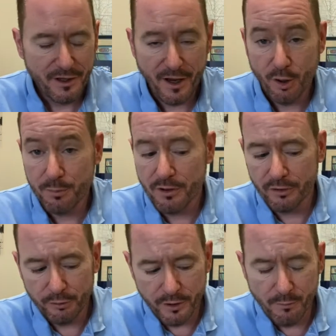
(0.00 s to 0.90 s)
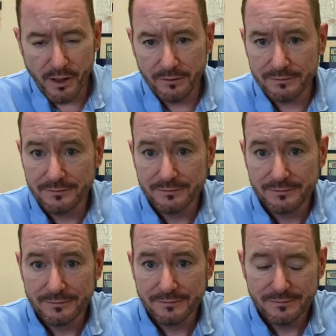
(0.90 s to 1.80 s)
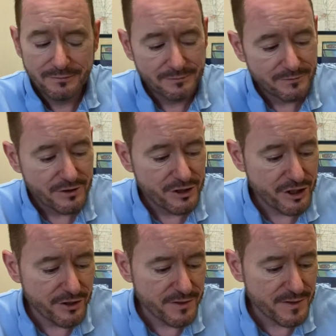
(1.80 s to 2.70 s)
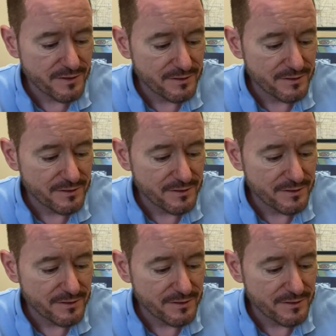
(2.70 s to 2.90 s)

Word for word: I hope you're all doing well. Cheers.